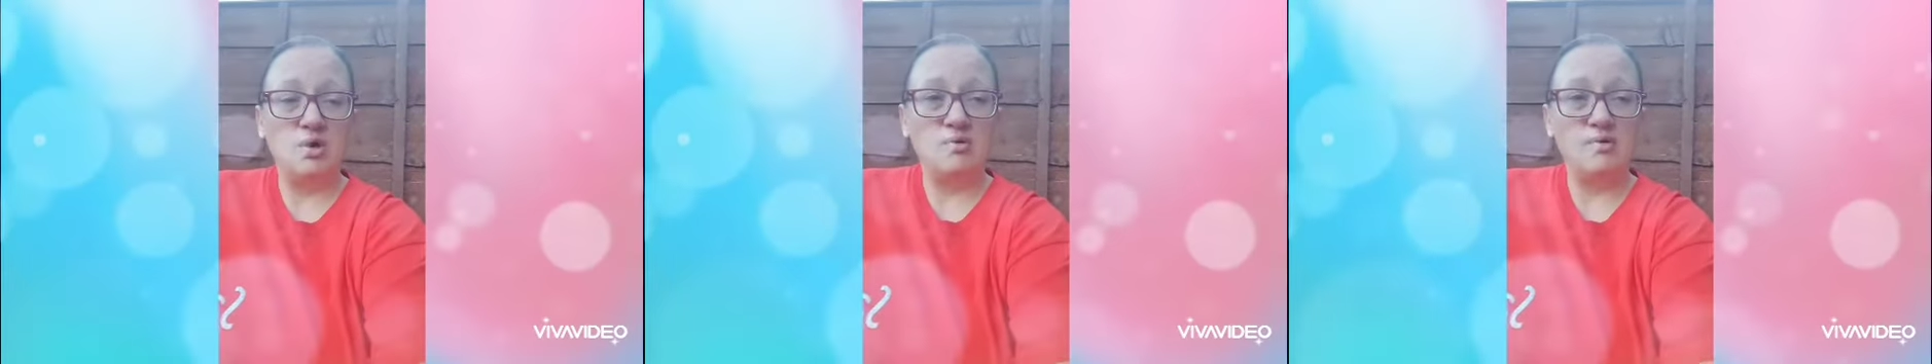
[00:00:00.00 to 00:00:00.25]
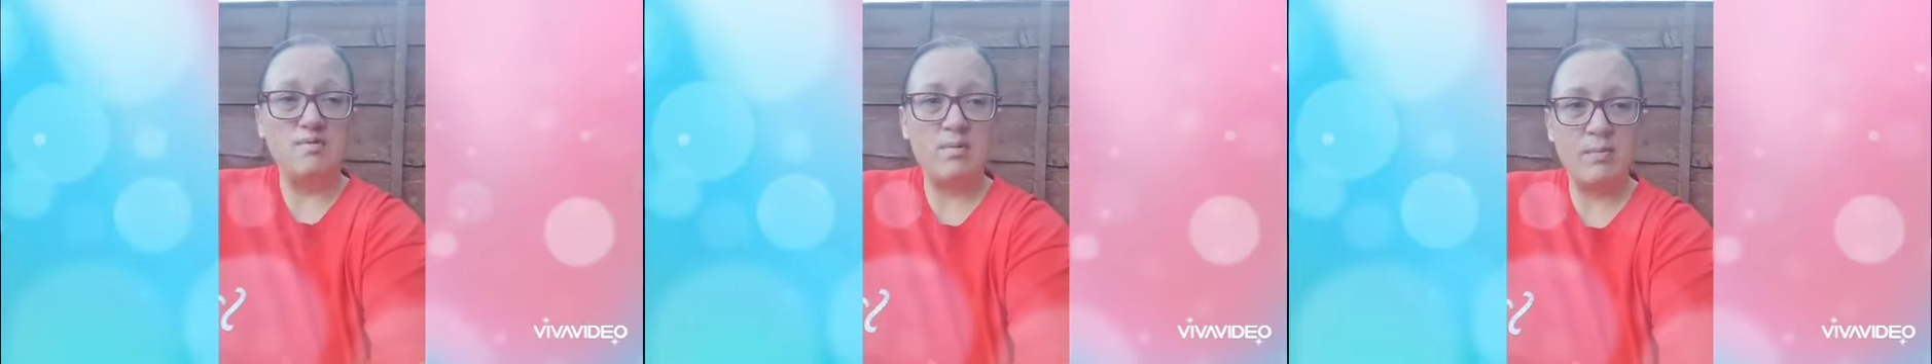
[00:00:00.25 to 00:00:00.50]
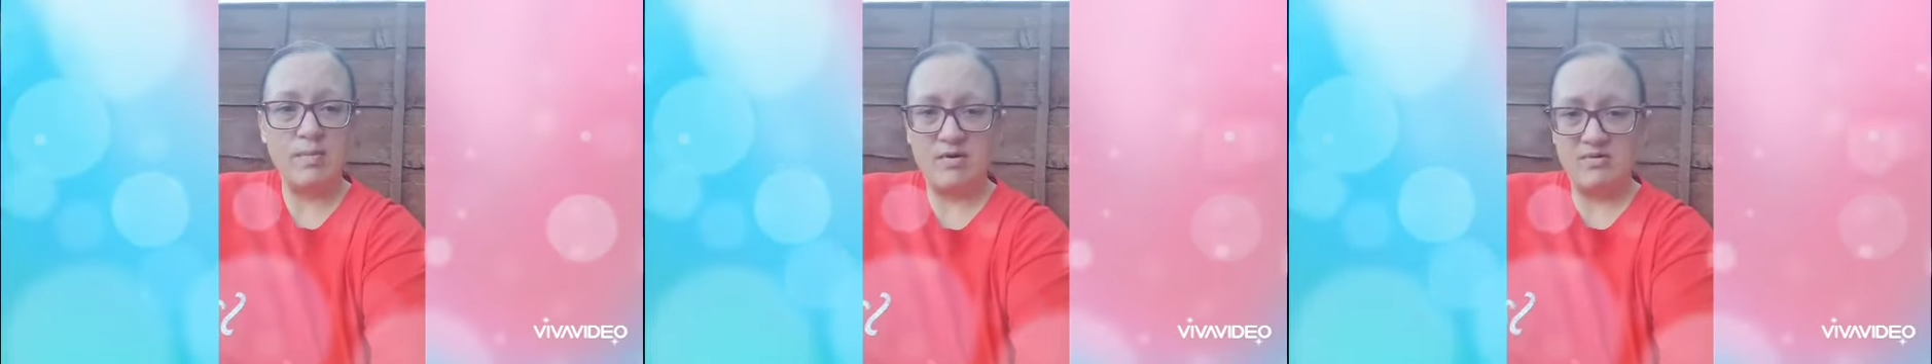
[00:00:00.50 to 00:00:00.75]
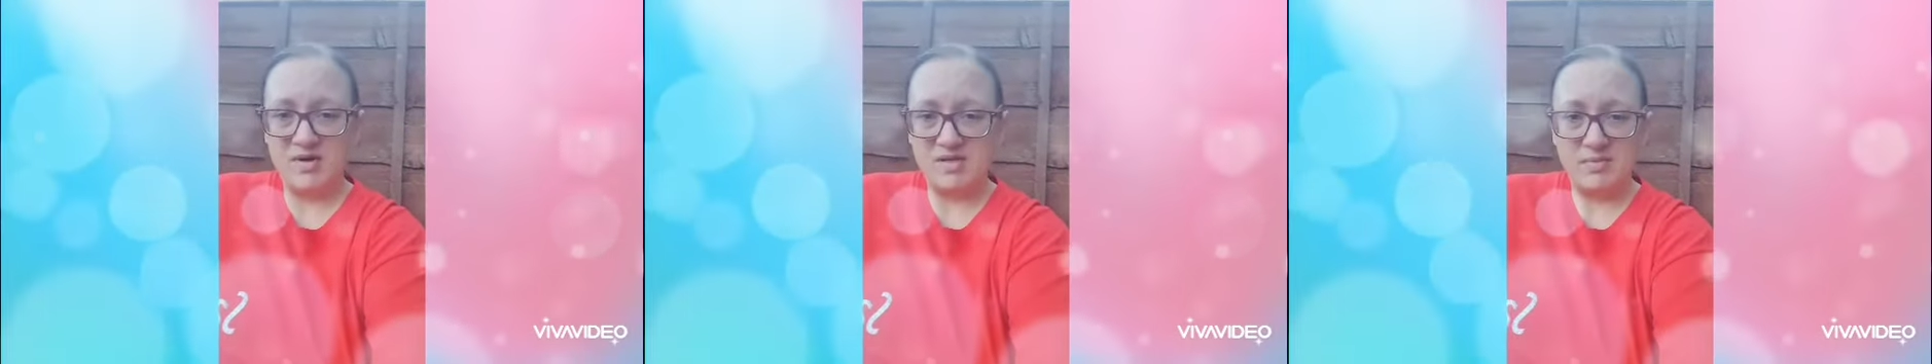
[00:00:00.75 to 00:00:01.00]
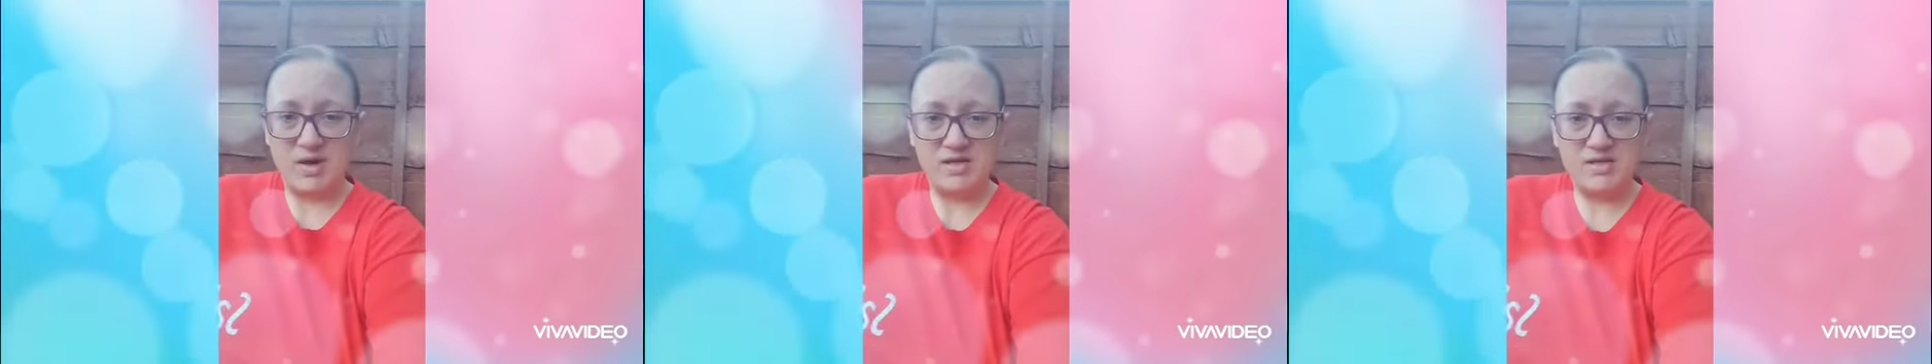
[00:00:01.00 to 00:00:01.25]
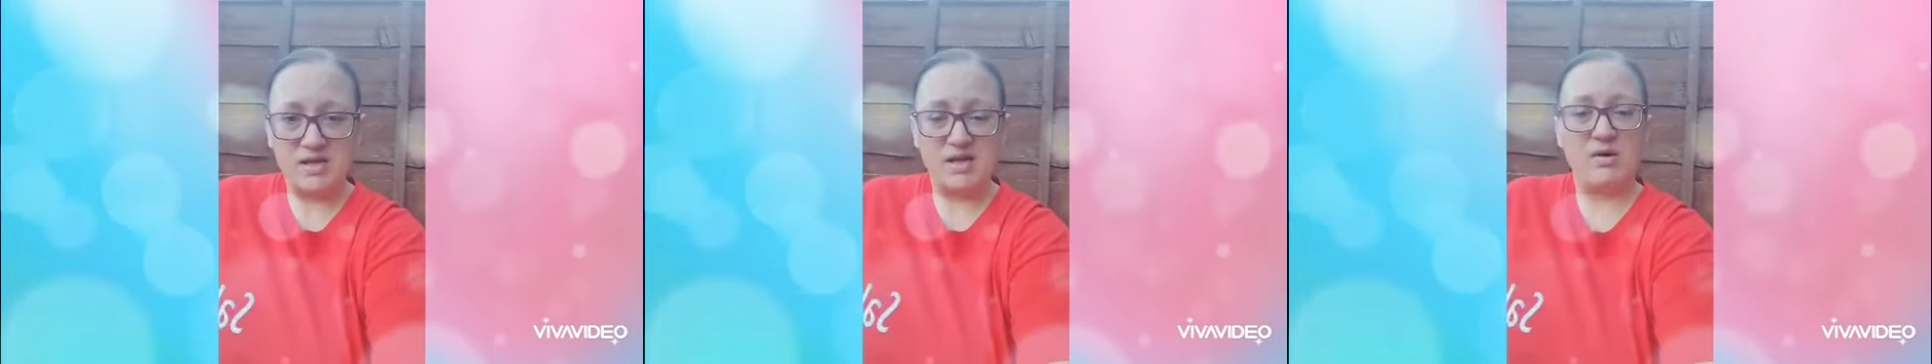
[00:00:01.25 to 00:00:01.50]
wherever my mirror is. I might
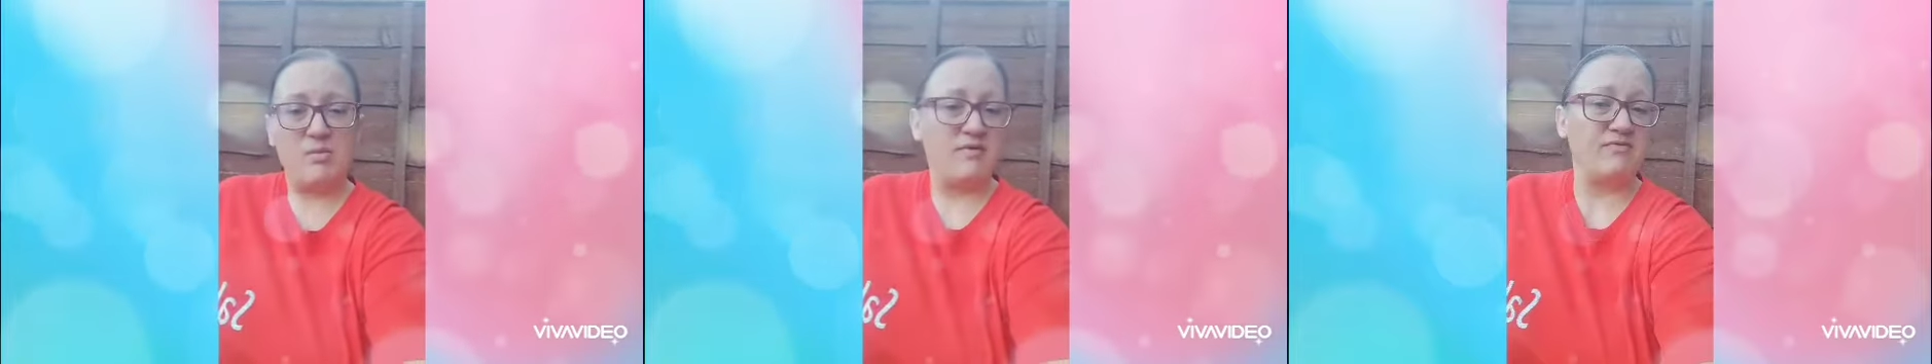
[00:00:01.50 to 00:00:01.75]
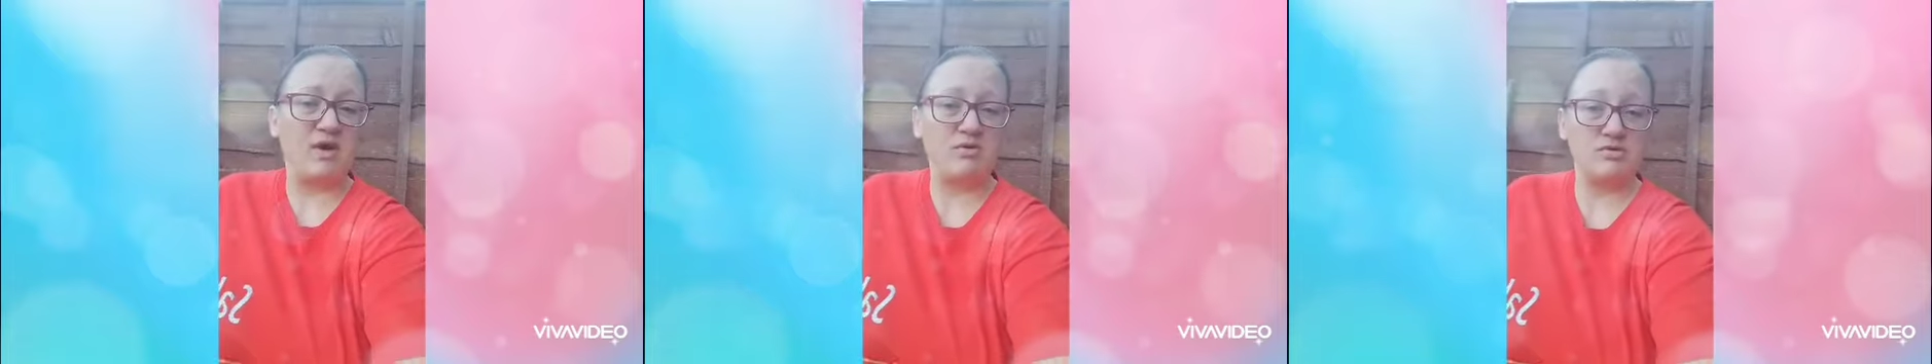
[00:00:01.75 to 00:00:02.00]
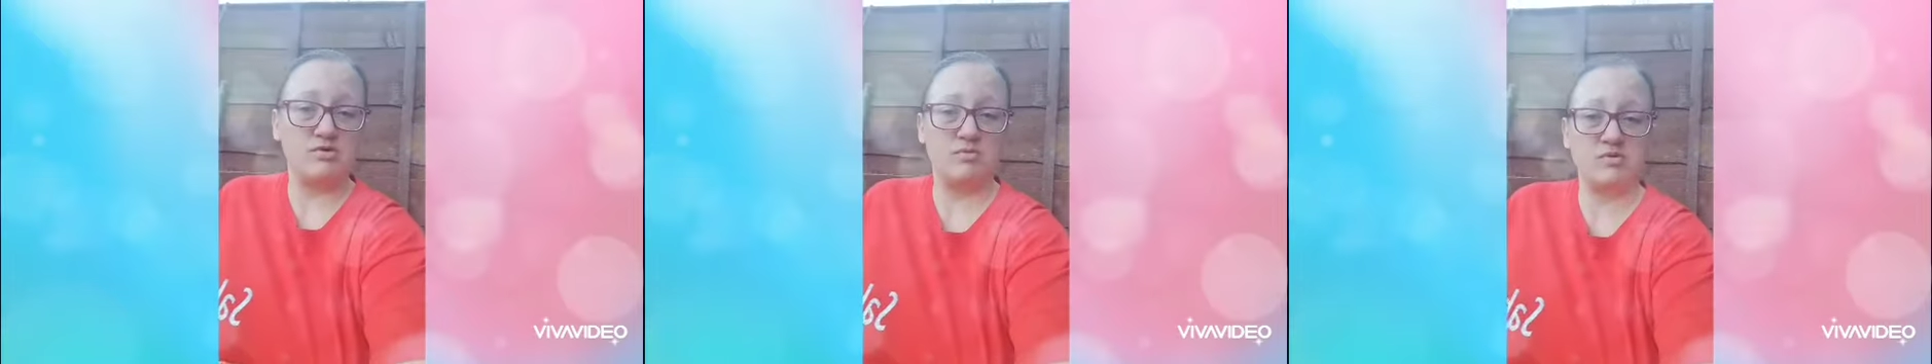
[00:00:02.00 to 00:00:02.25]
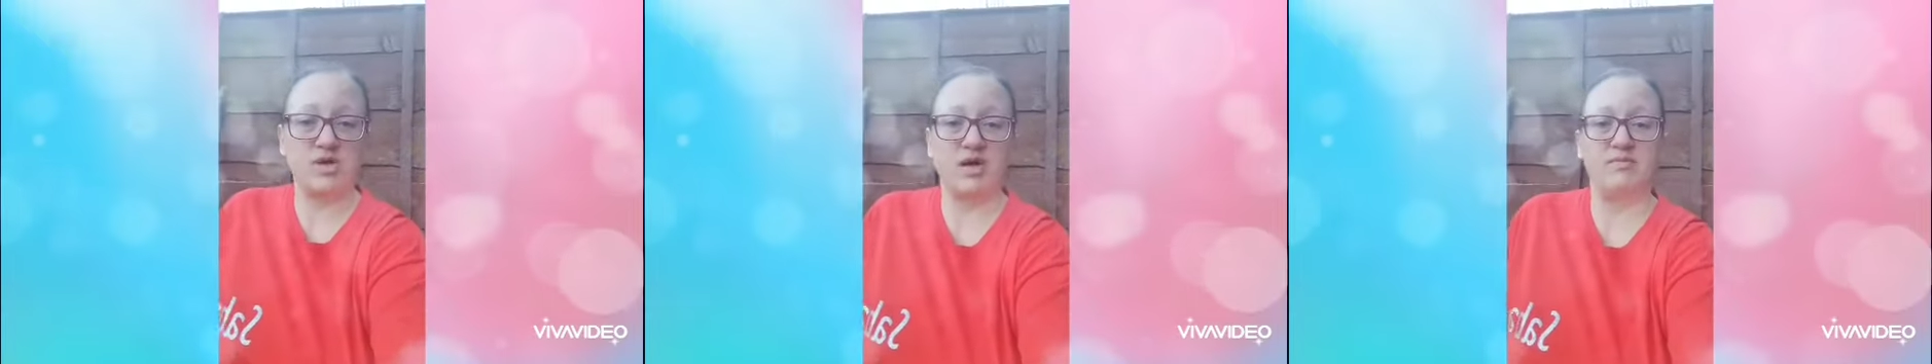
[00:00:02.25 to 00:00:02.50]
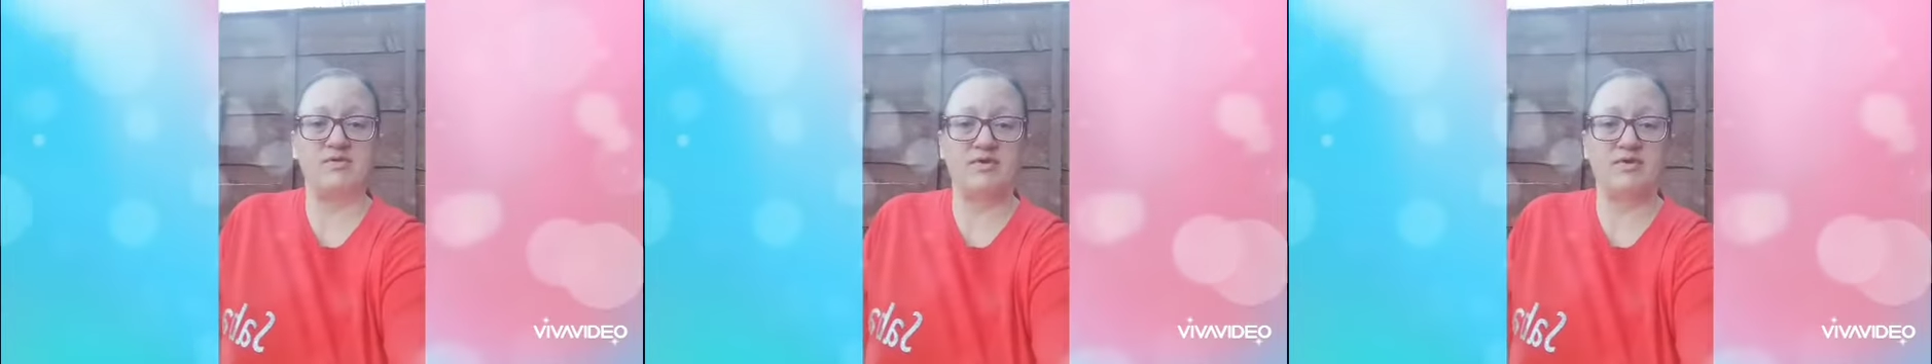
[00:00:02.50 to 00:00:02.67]
sit there with my phone sometimes